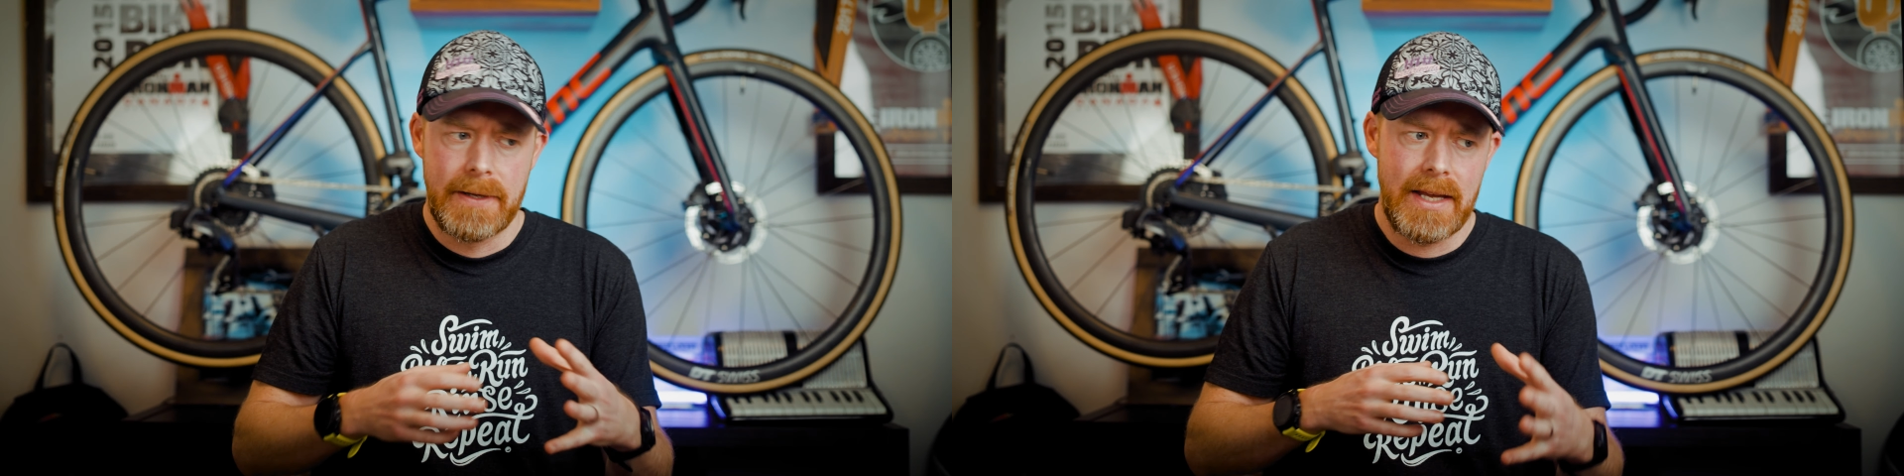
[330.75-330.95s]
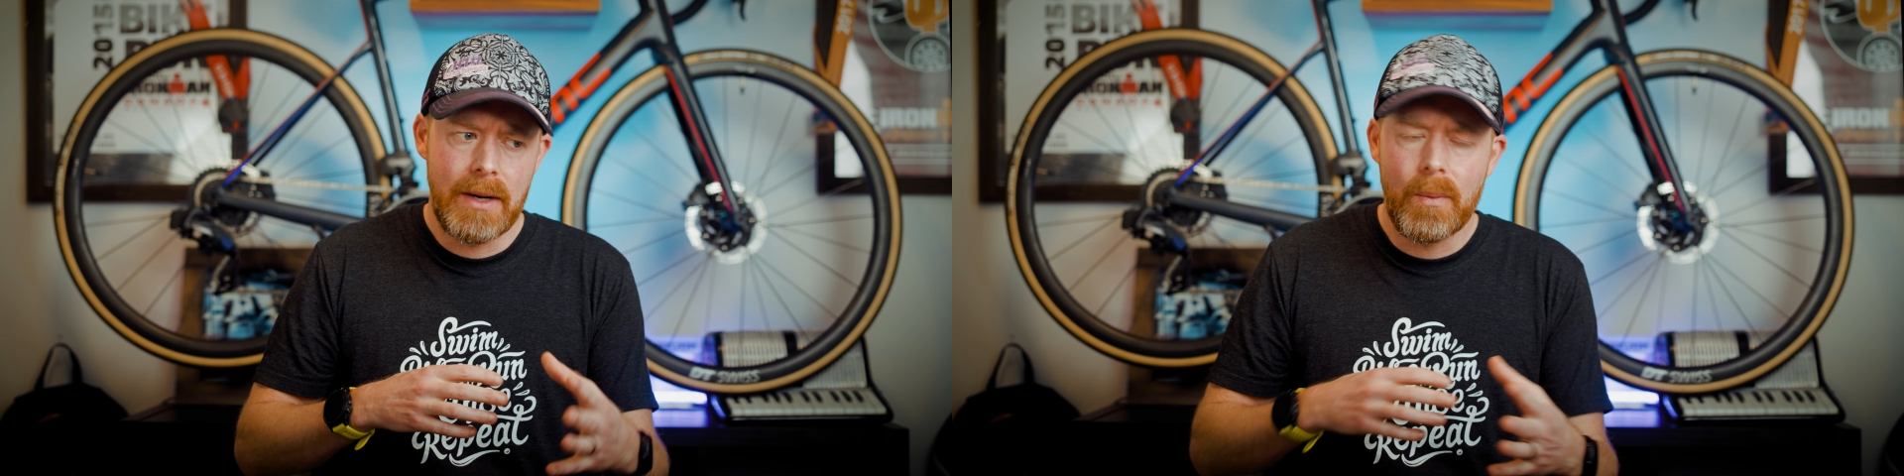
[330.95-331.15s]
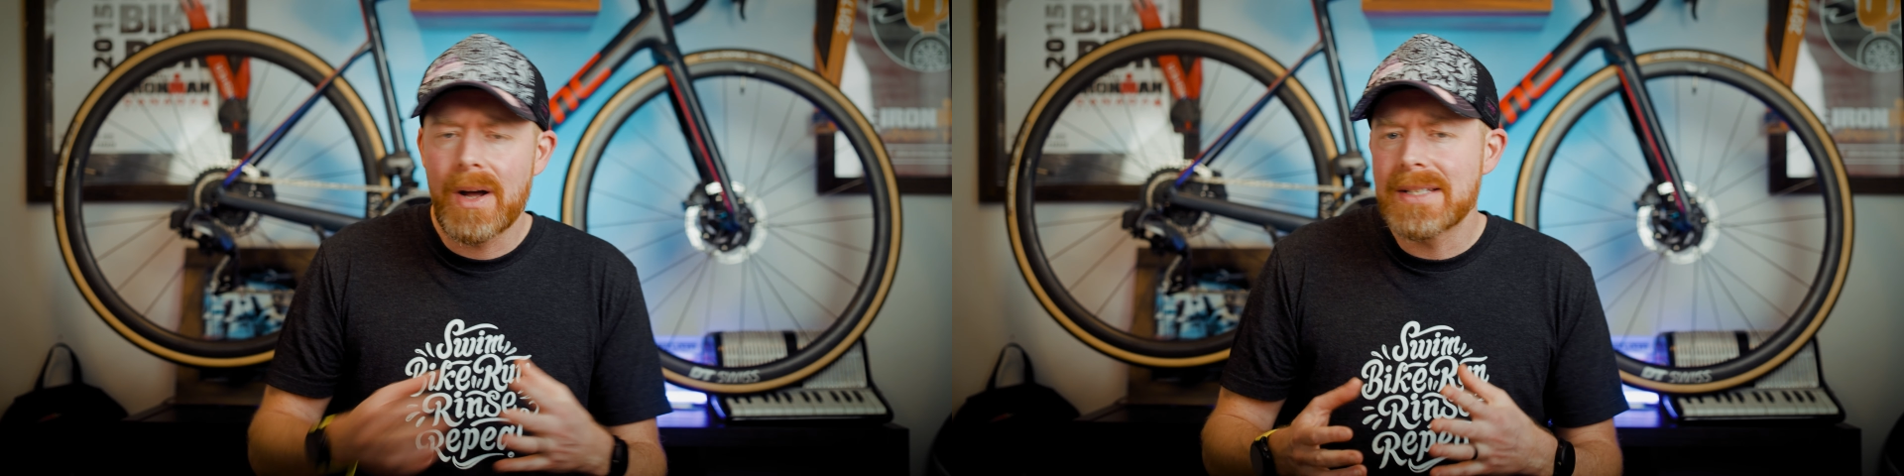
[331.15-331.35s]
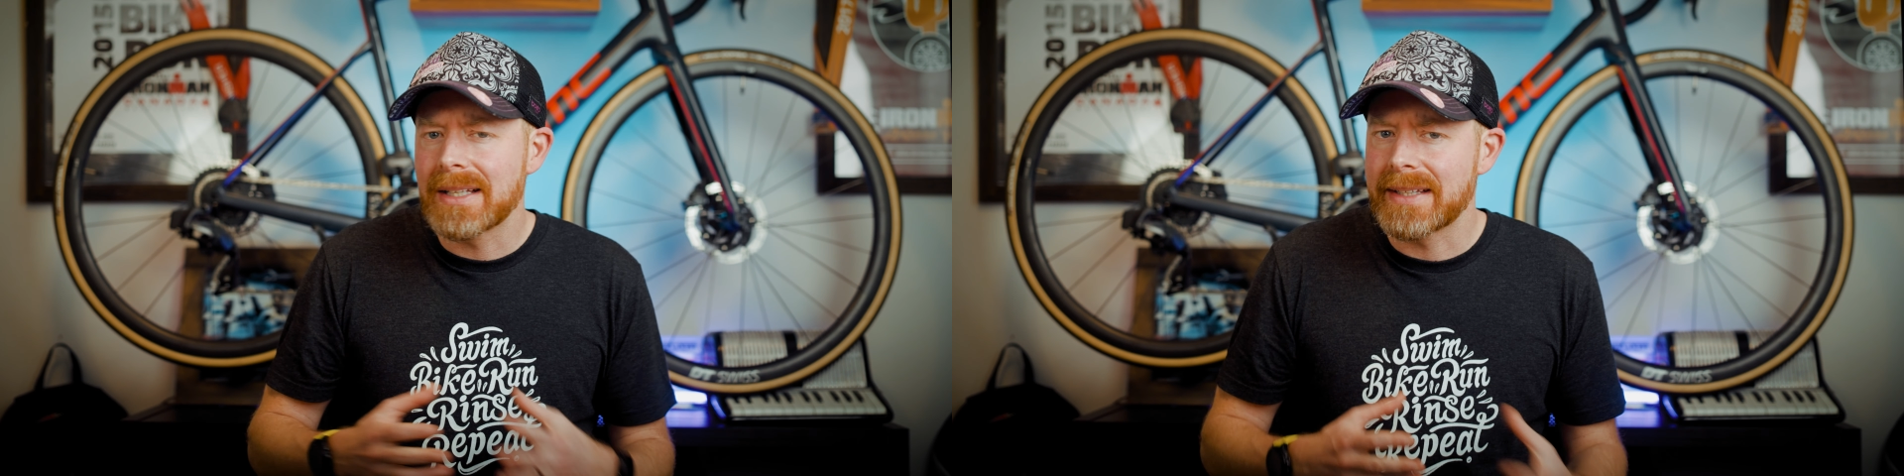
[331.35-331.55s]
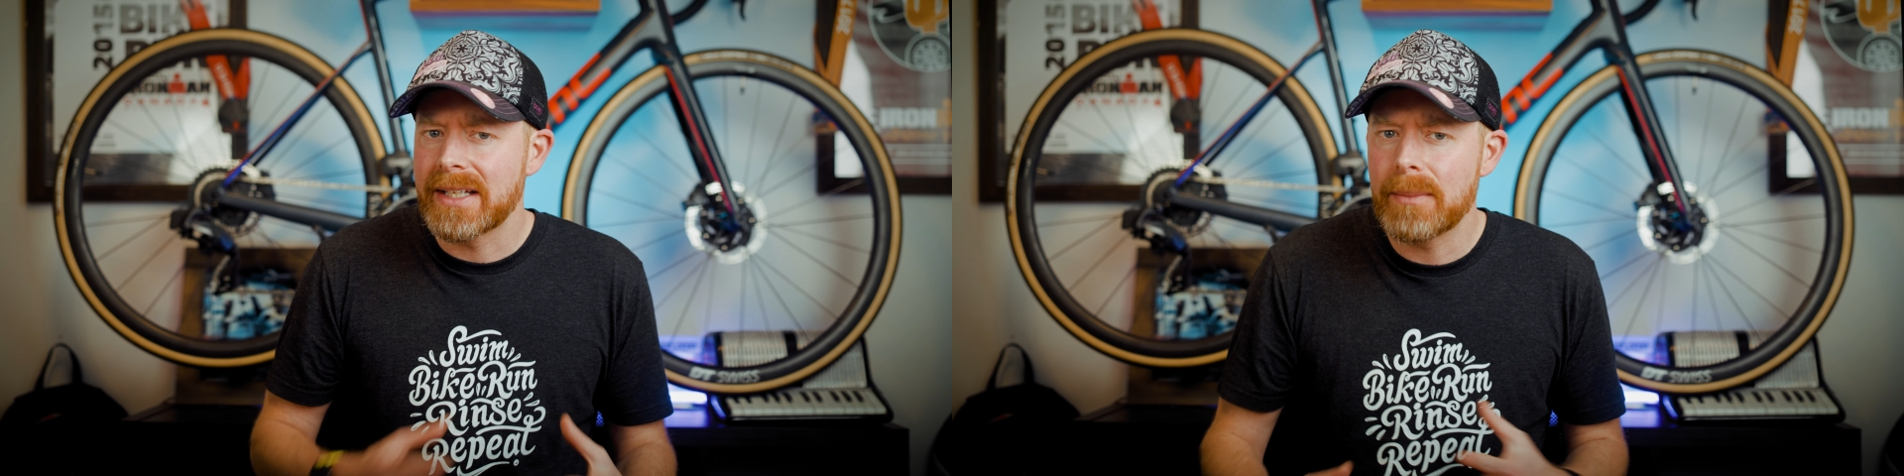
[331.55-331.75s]
and it was
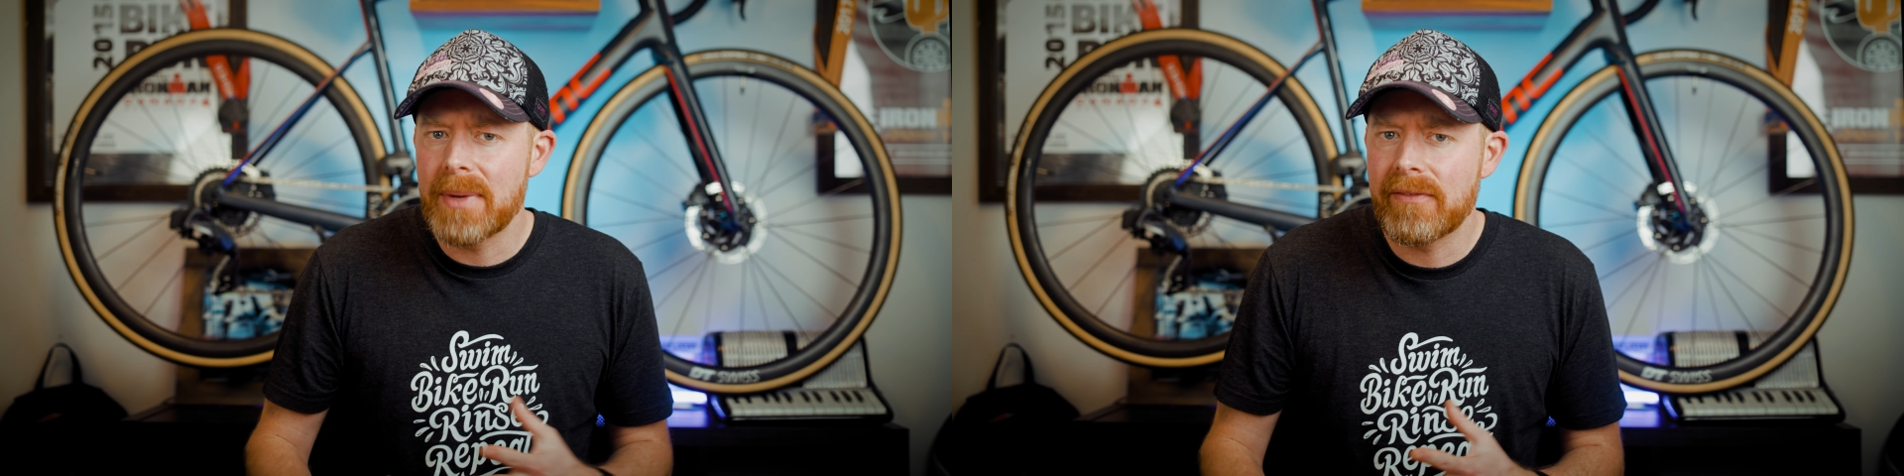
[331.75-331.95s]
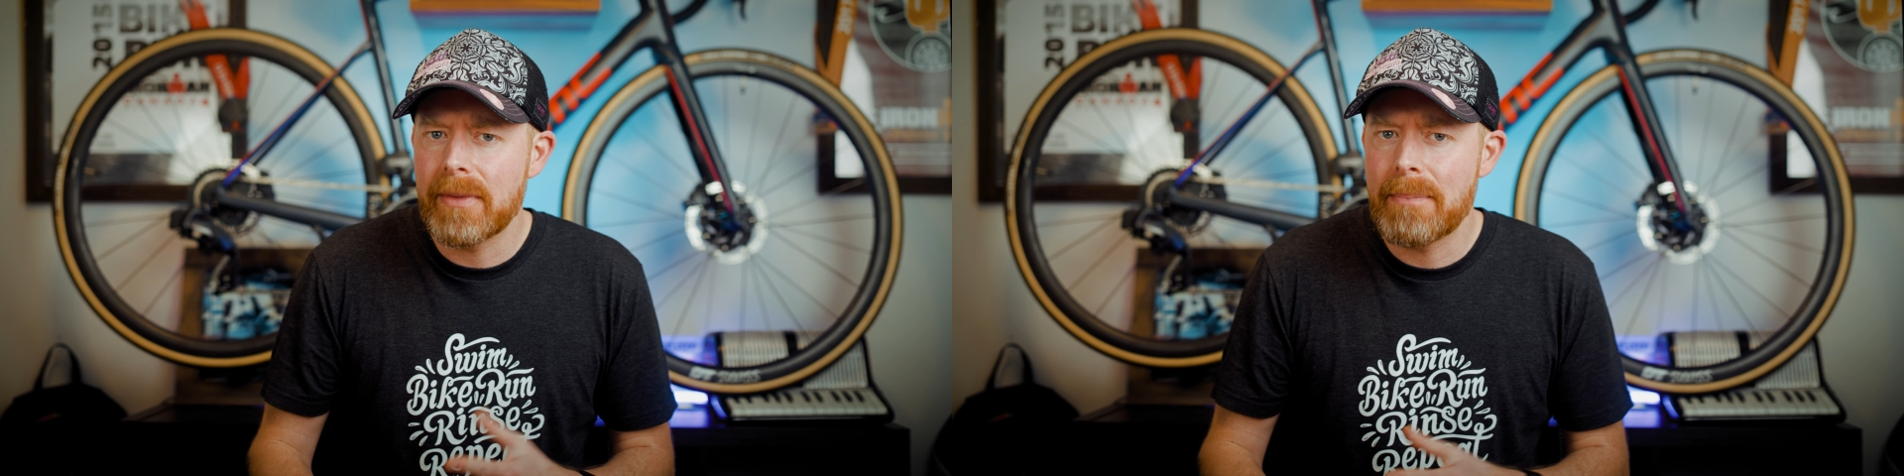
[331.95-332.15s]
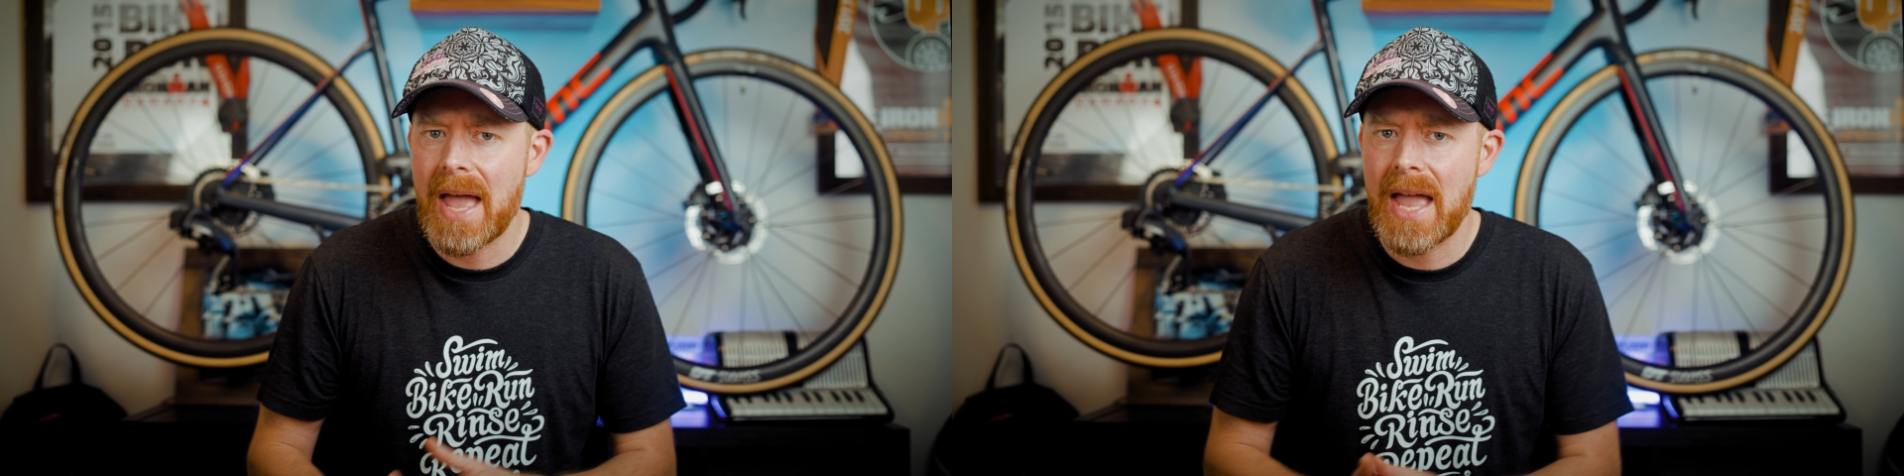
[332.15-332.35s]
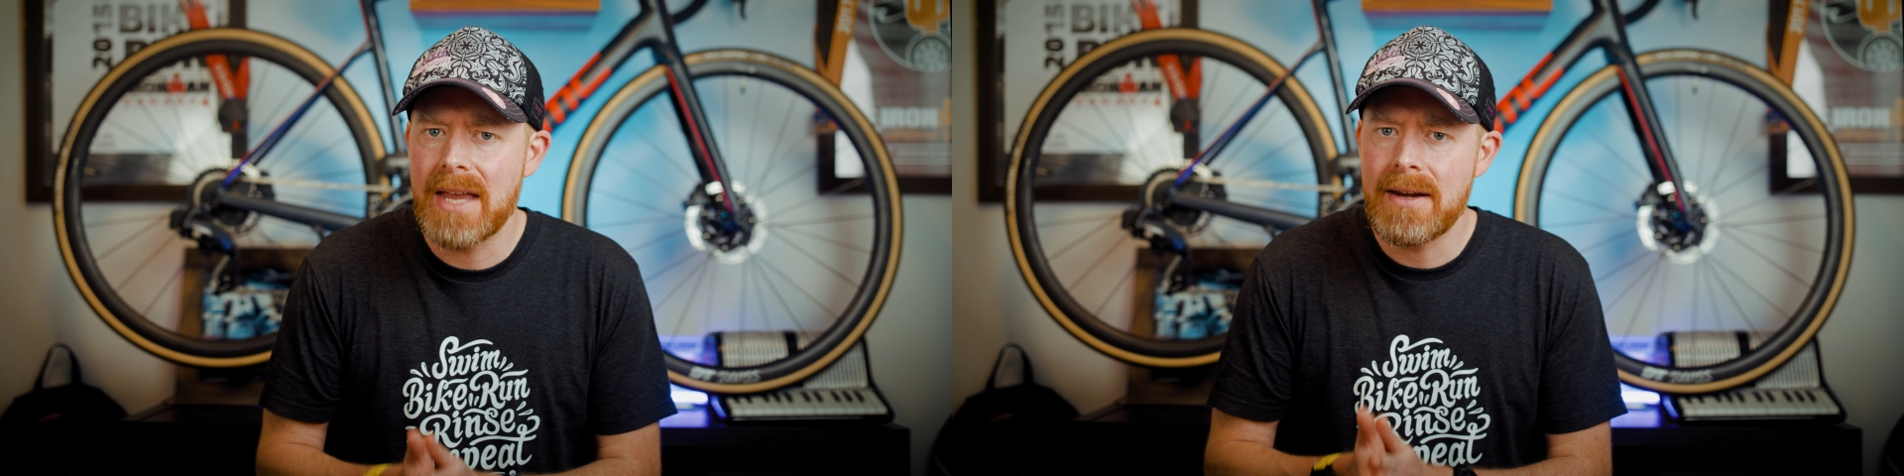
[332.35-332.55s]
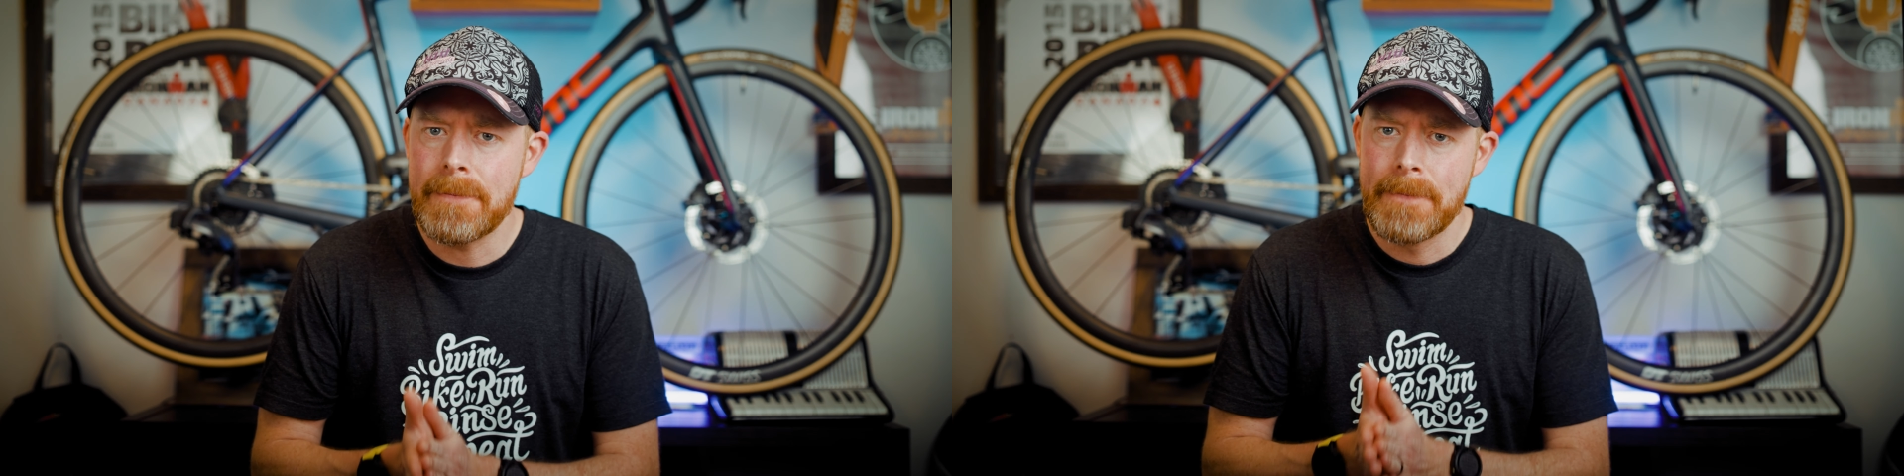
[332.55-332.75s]
a little bit of a
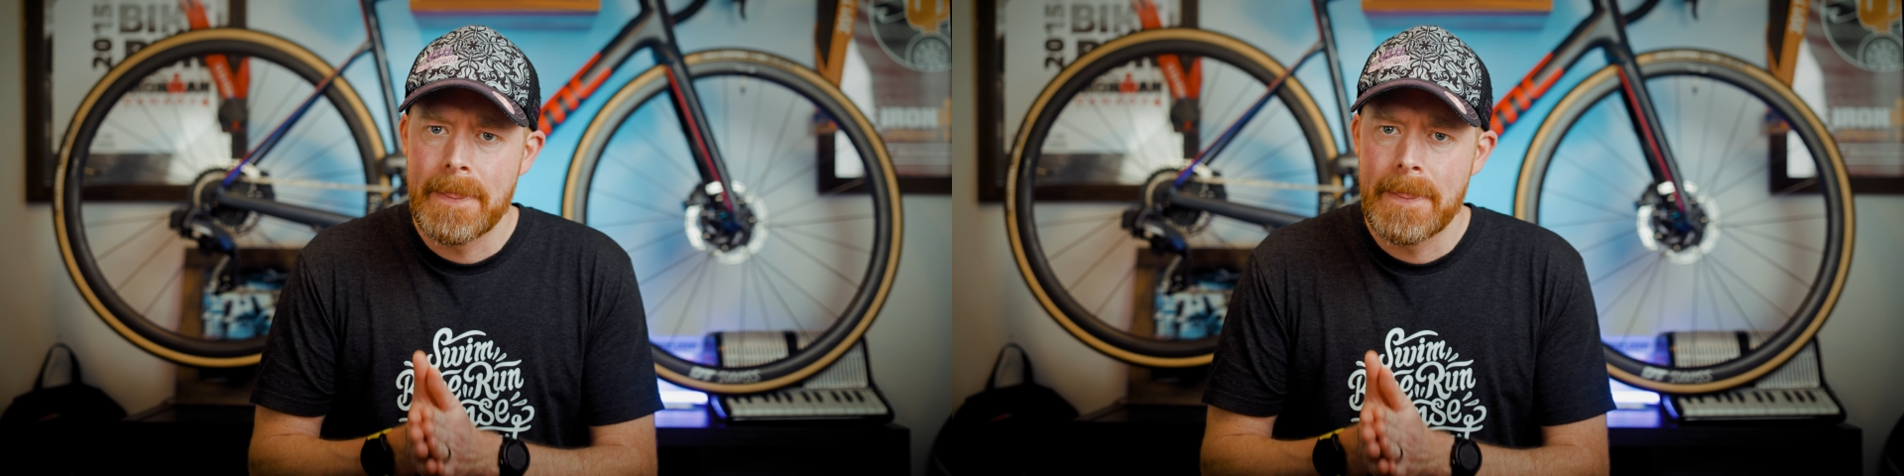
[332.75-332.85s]
pain,